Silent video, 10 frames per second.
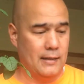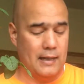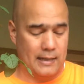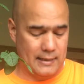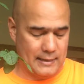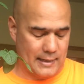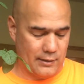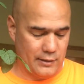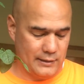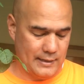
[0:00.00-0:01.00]
I think I
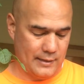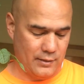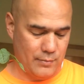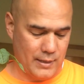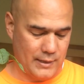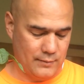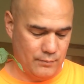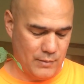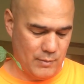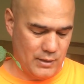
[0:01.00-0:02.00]
already tared mine.
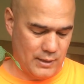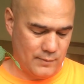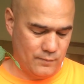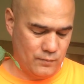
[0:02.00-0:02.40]
Maybe not.